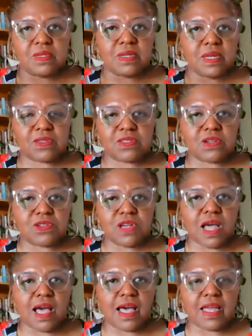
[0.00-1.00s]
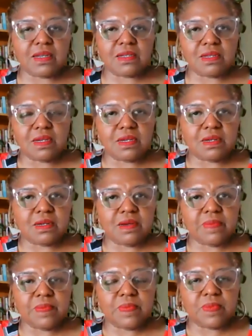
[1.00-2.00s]
at such a height
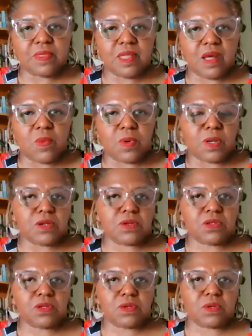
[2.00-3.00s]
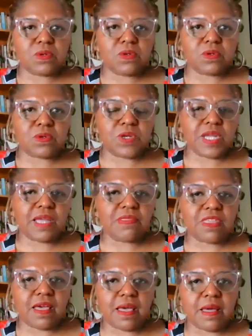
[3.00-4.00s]
that I wanted to
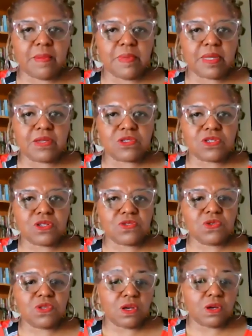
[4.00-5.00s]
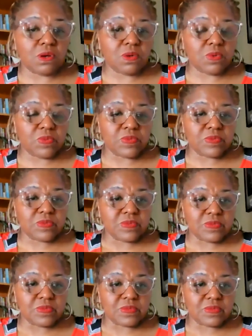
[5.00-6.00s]
create that, because she doesn't know
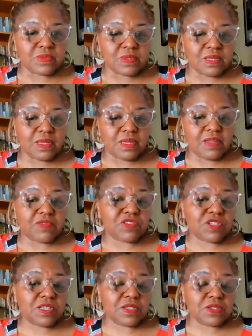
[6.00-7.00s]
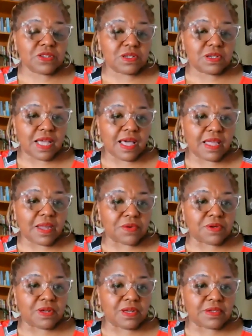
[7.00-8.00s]
if she is going to die or
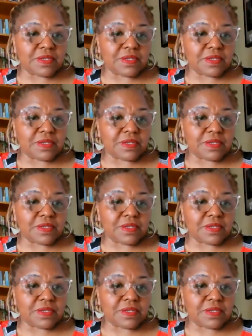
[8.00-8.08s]
not.